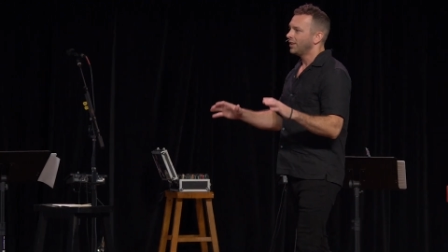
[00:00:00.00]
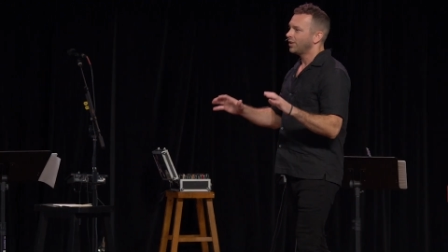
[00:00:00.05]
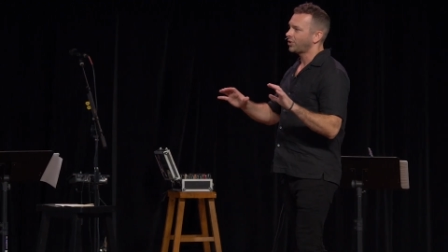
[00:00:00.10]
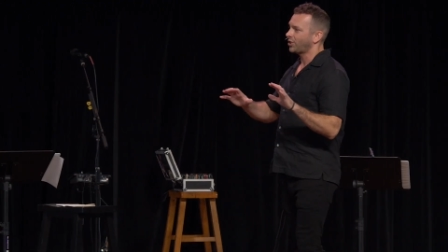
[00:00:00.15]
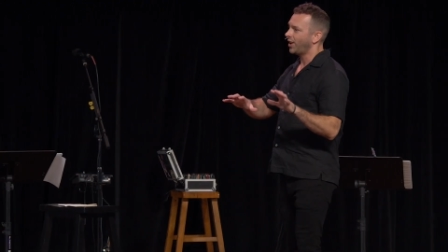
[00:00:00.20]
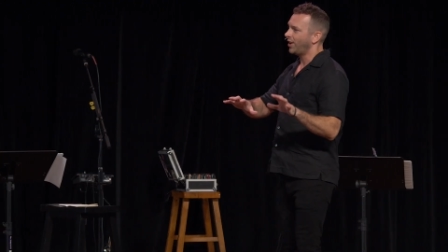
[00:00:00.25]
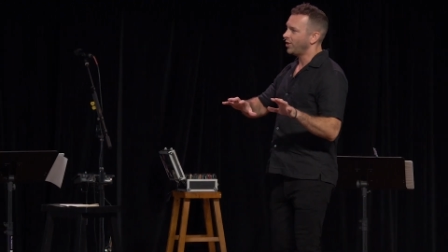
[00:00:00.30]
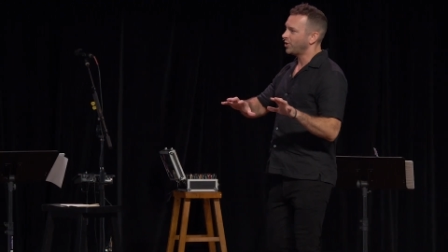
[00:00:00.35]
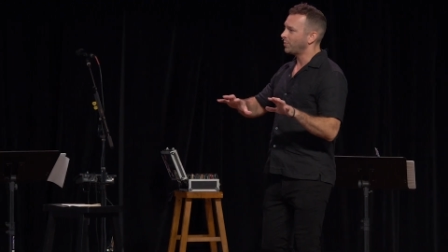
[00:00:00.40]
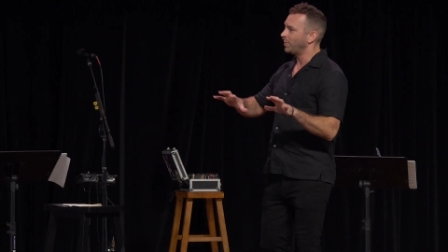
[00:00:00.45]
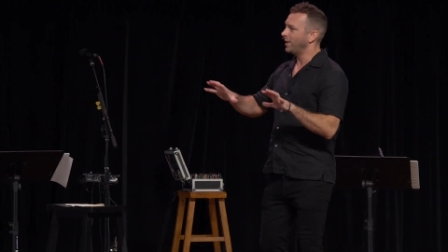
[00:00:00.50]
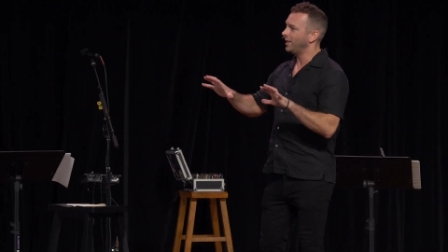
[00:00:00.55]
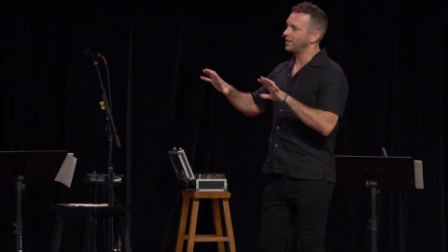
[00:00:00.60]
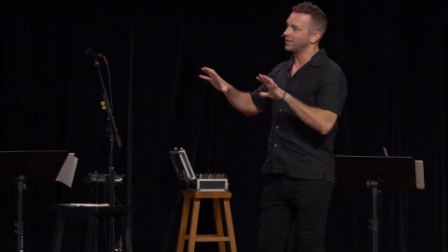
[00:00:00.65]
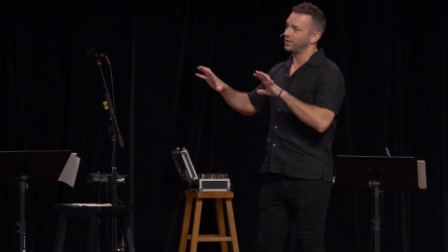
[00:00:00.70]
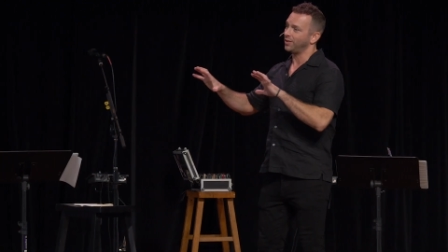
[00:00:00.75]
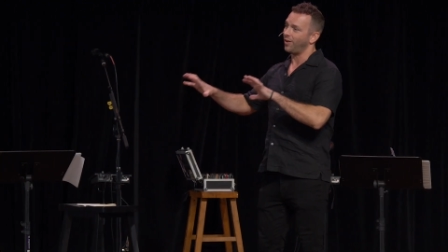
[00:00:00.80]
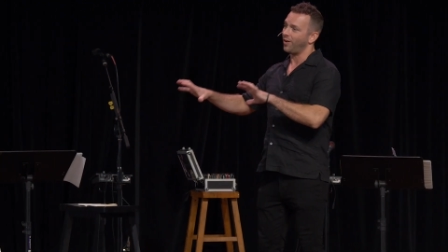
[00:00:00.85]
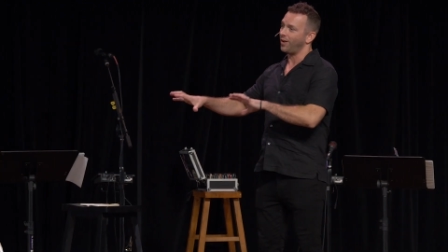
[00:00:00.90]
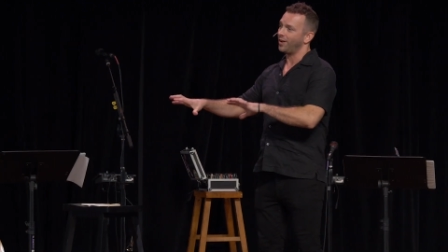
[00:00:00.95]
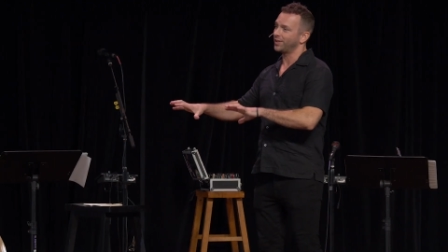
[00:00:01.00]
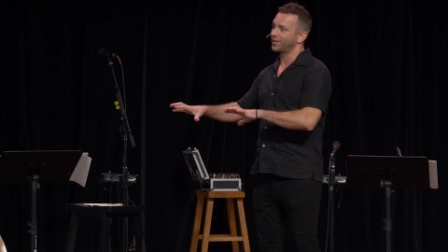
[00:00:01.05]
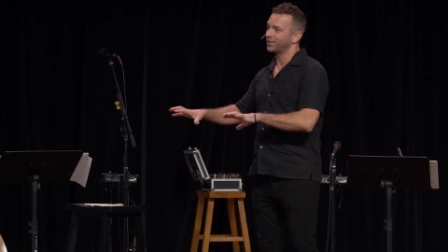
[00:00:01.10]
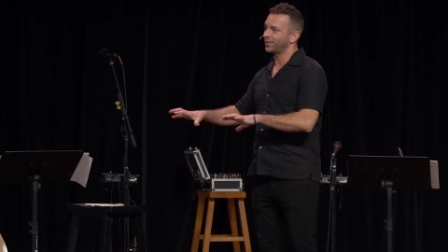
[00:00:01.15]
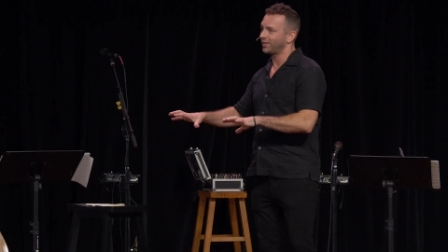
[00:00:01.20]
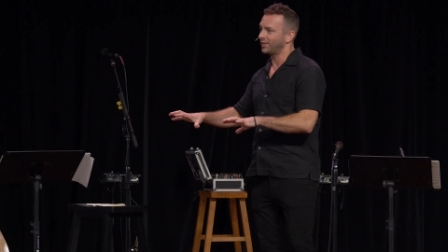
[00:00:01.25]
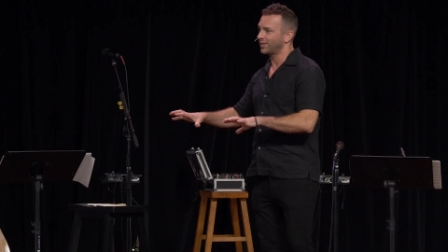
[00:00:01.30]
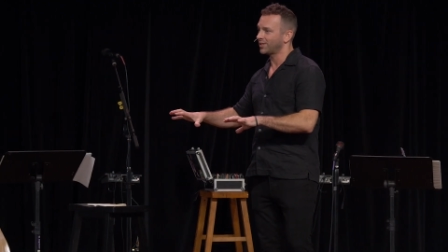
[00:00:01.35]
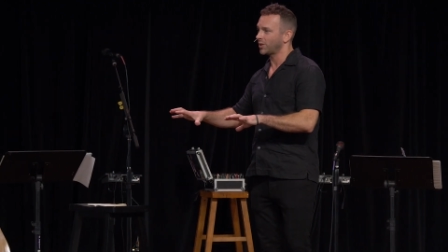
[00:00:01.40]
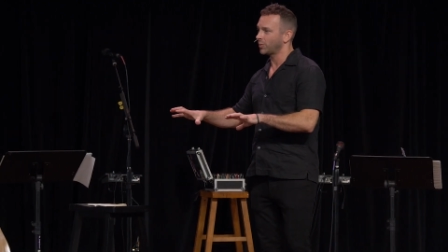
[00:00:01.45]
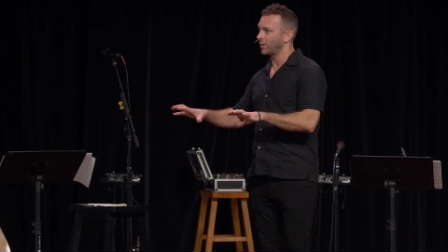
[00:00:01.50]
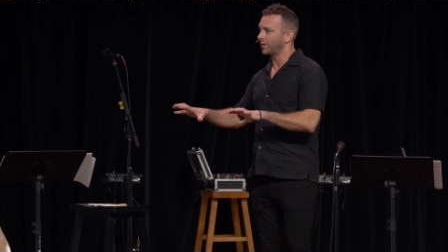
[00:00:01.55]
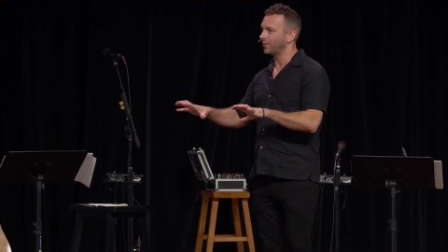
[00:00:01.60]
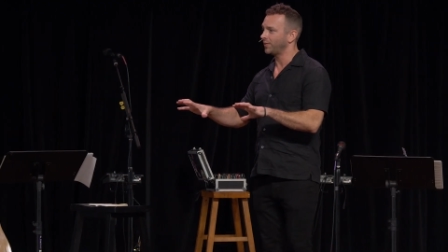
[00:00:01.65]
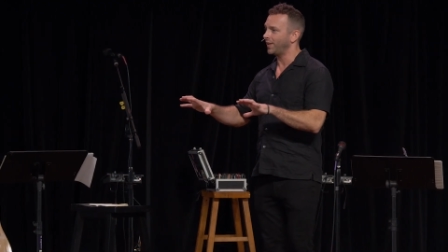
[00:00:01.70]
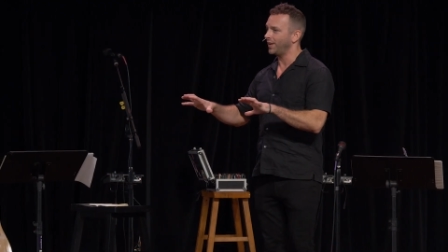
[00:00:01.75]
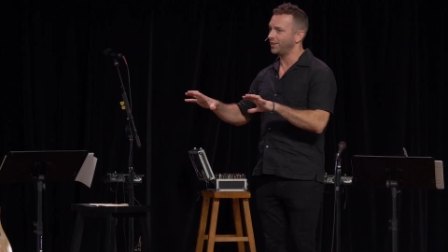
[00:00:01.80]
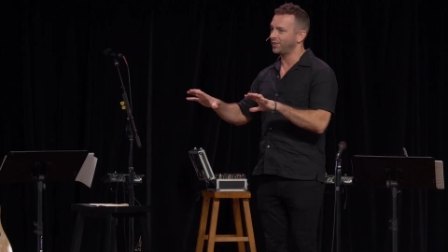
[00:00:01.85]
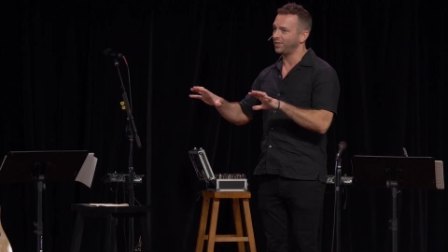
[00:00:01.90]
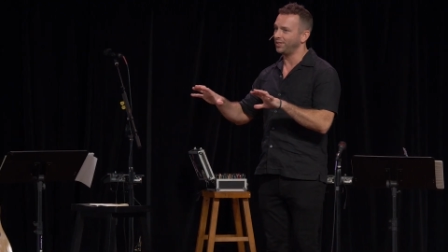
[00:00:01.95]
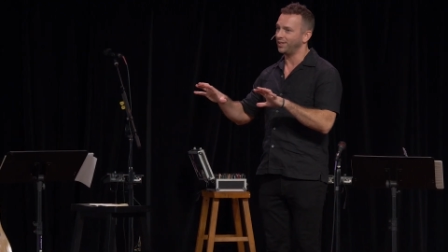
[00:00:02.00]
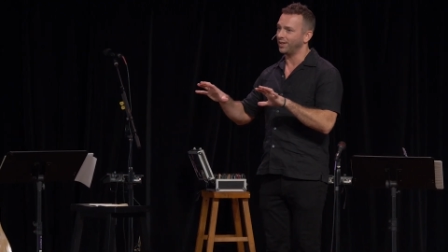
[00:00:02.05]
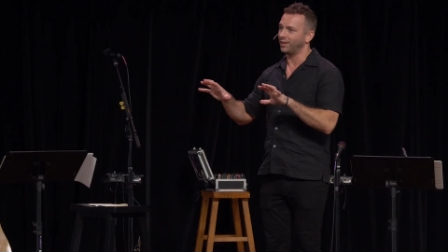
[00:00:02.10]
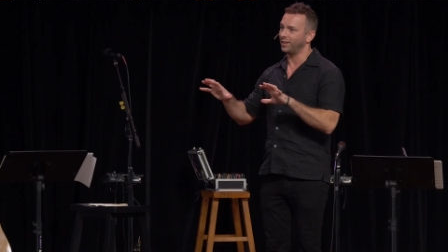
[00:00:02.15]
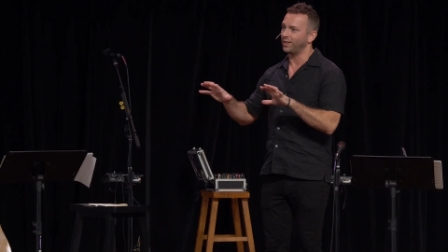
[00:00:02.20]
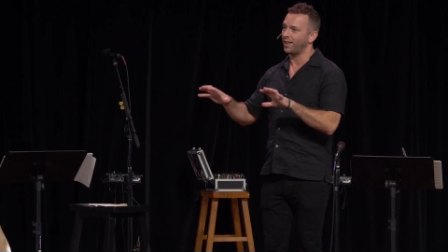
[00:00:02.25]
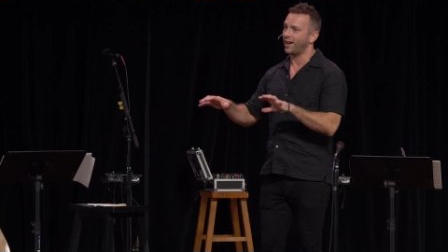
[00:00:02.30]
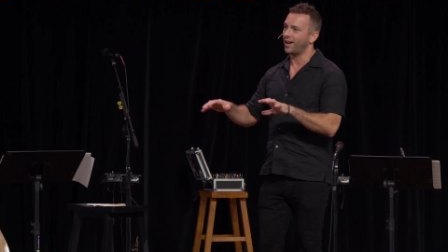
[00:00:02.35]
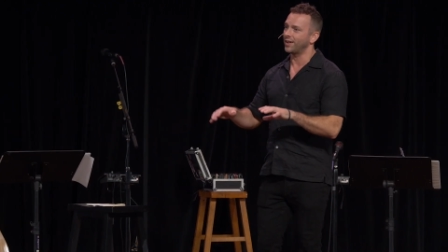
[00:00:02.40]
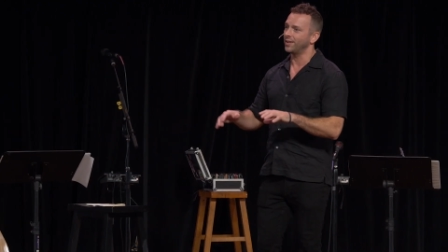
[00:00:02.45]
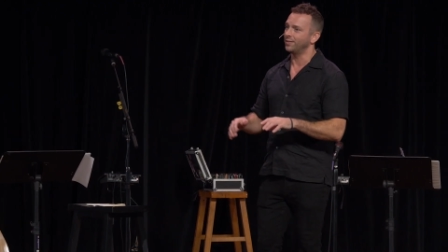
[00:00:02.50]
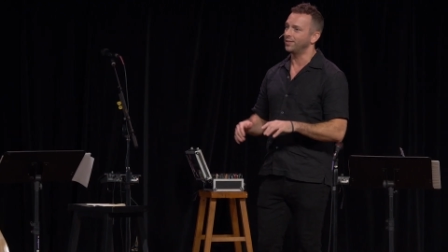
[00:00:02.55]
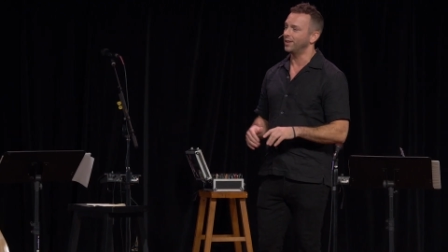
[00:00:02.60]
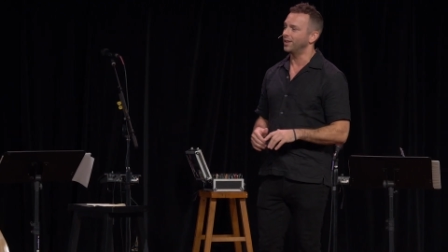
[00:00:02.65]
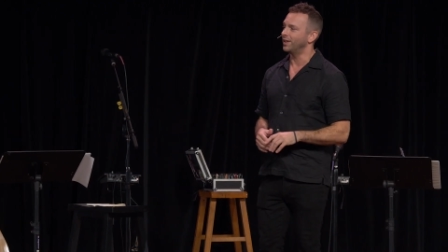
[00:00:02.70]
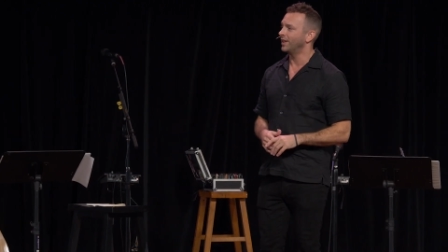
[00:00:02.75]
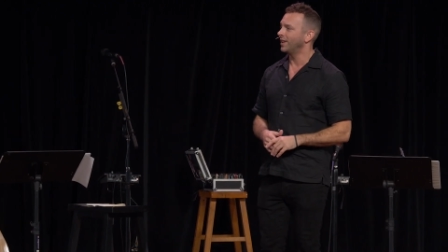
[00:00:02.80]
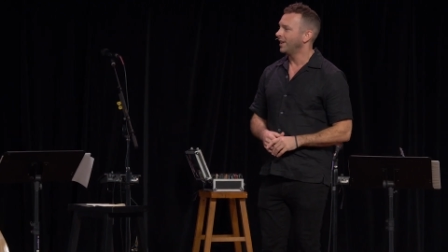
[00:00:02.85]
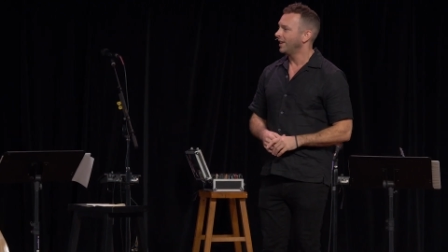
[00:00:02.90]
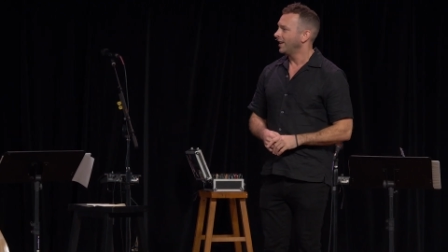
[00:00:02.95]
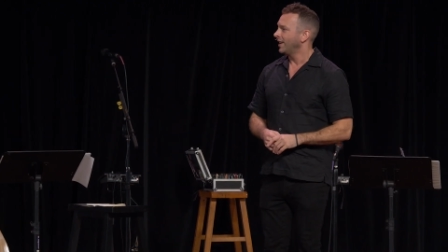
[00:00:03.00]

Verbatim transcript: change means loss, and so we're facing a lot of it